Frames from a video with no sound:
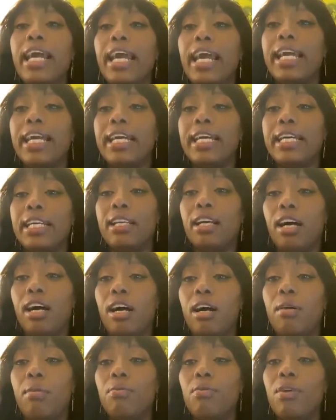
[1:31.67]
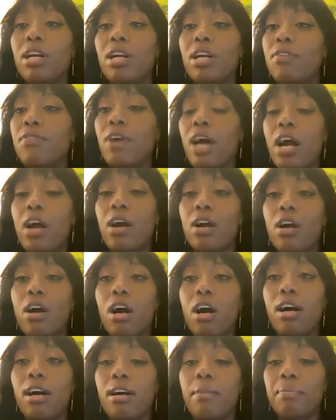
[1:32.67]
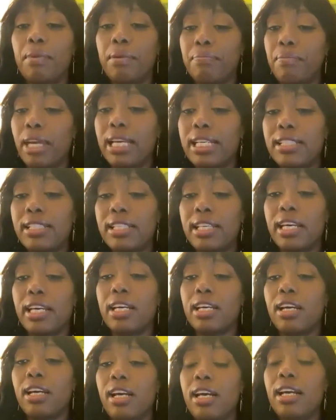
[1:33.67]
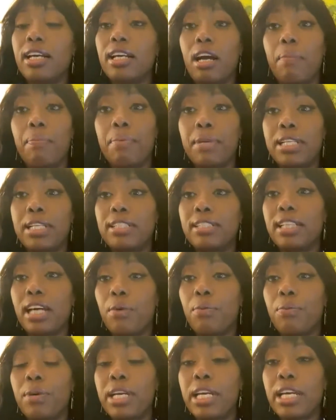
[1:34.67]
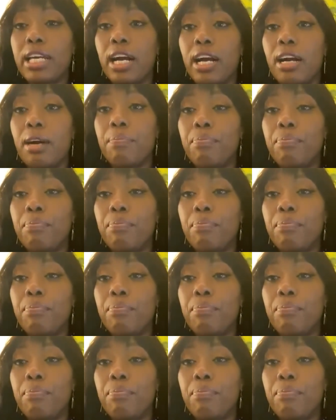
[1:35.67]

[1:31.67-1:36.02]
And one of our amazing companies that we